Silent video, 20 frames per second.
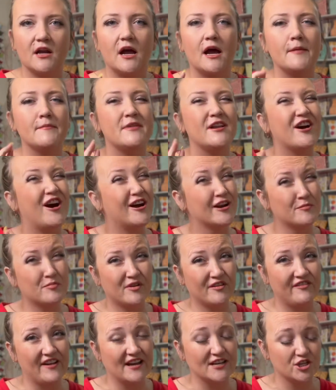I'm not a
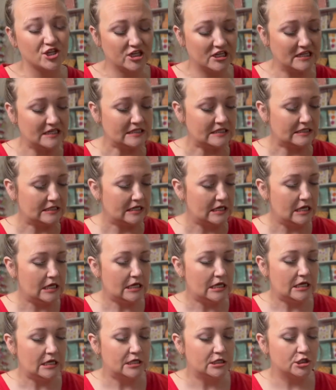perfectionist.
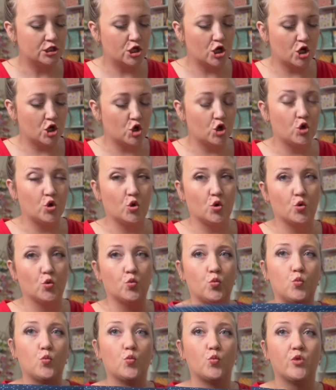So
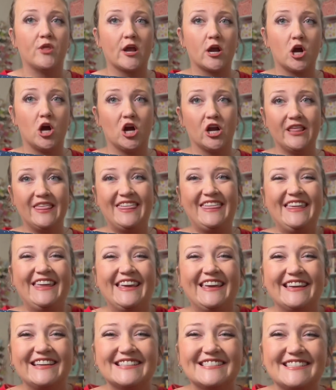there are
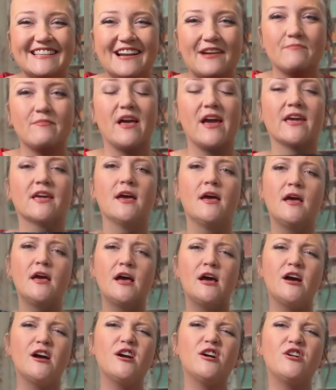things that I'm like,
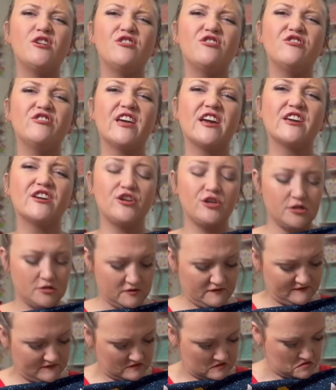oh, that could
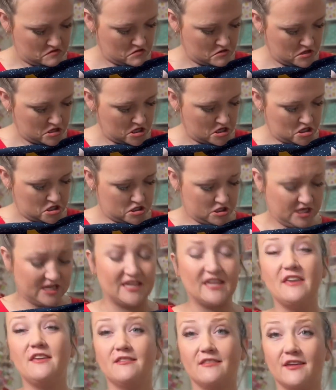have,
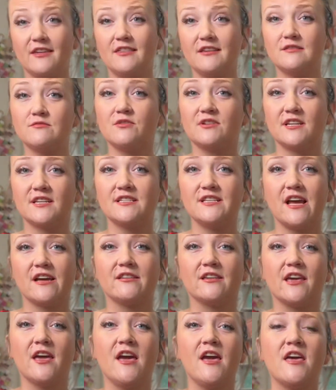like this one,
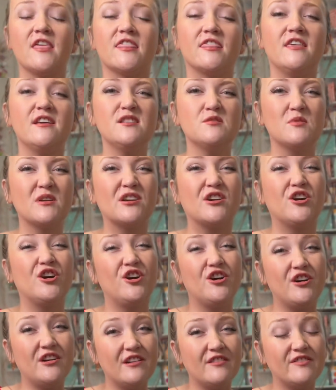exactly. This one
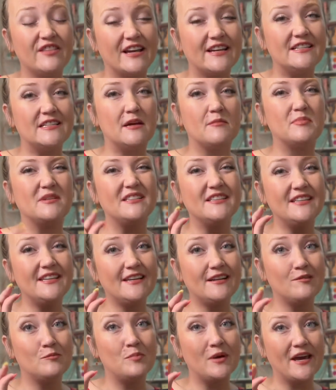could have lined up a
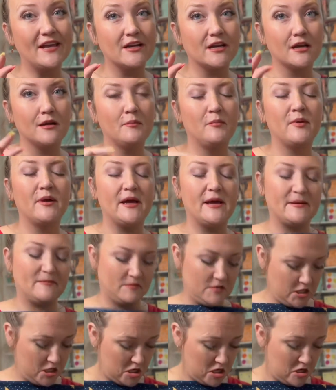little better, but
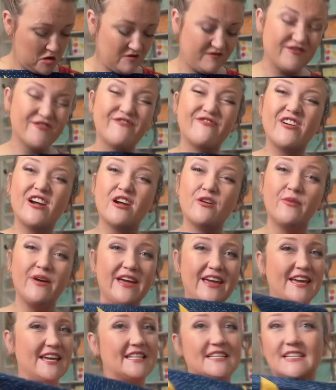you know, from far
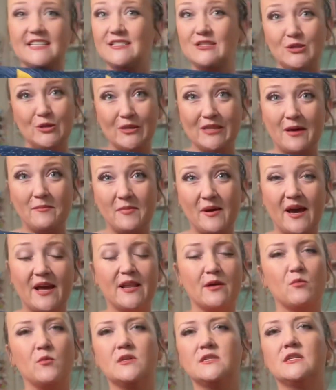away, it doesn't look that bad.
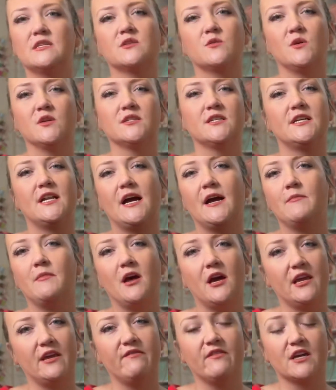And once it's quilted, I'm
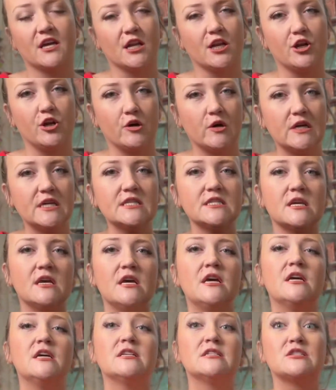not even gonna notice.
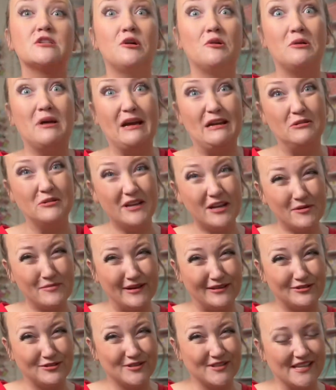So I don't care
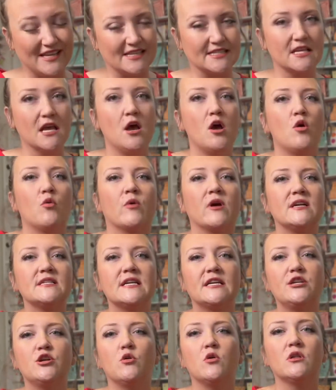about those things. Whereas
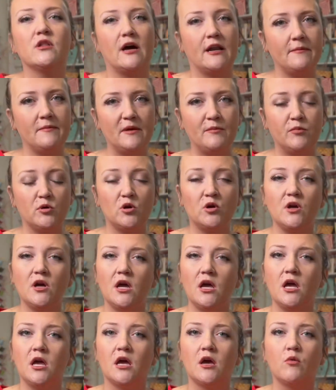I know a lot of people,
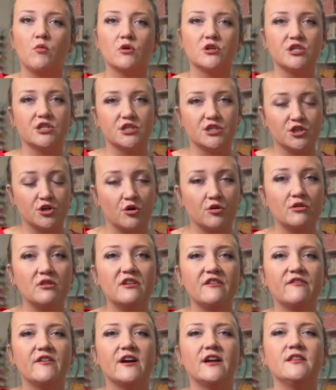which is
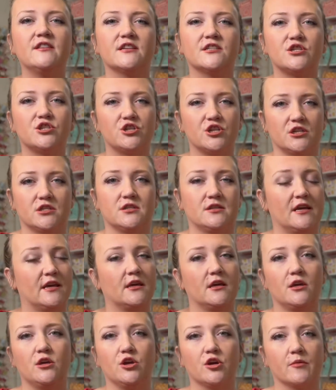totally fine, that's just like
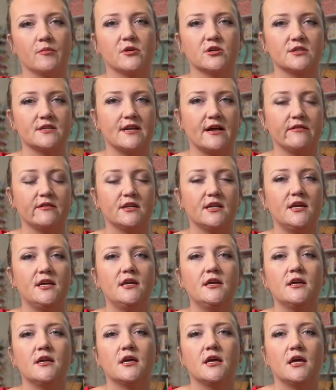your
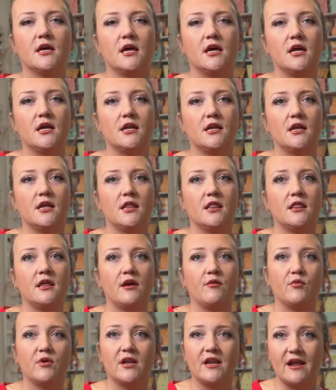personality, they
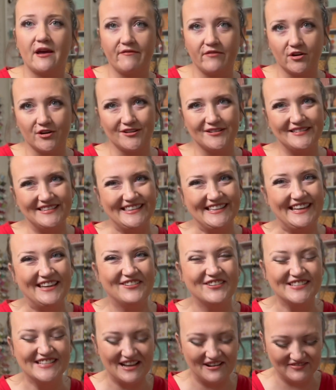would never leave
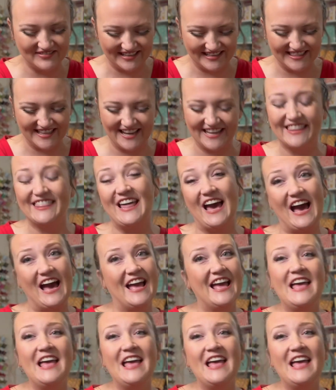something like that,